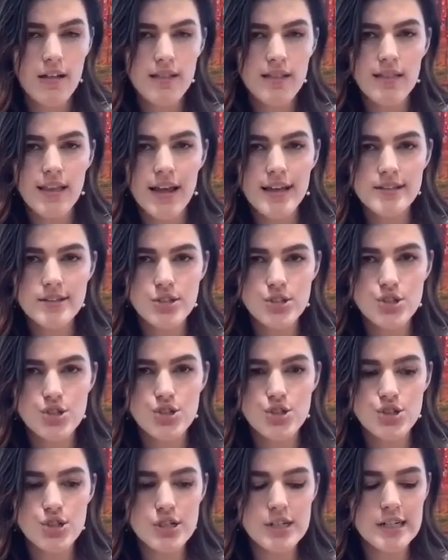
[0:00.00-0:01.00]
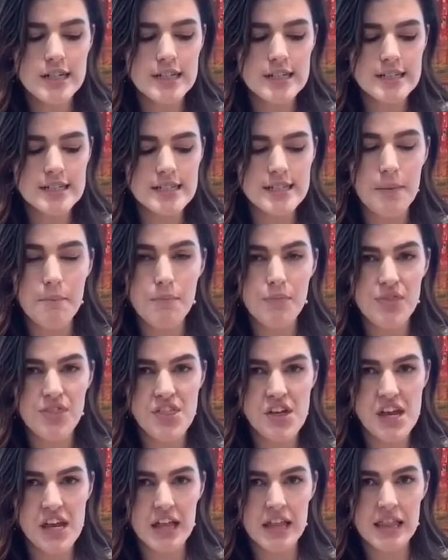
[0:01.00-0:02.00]
Let's try
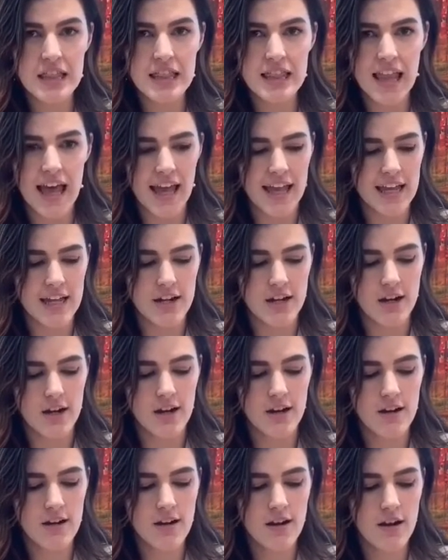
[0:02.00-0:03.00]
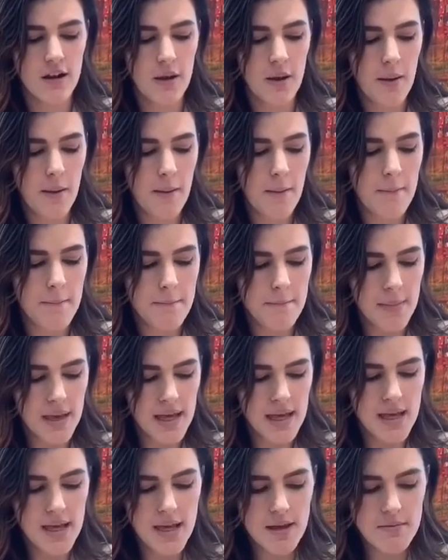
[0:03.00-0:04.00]
something lighter.
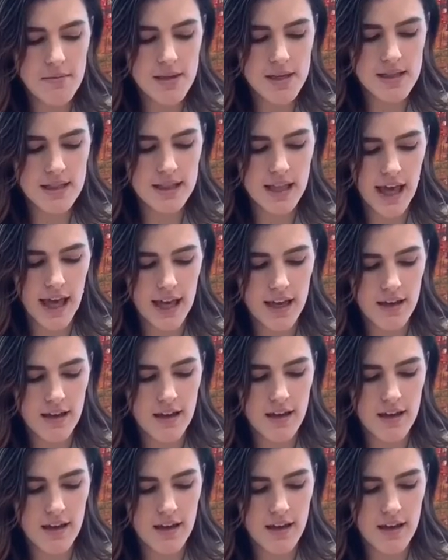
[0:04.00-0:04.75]
Maybe like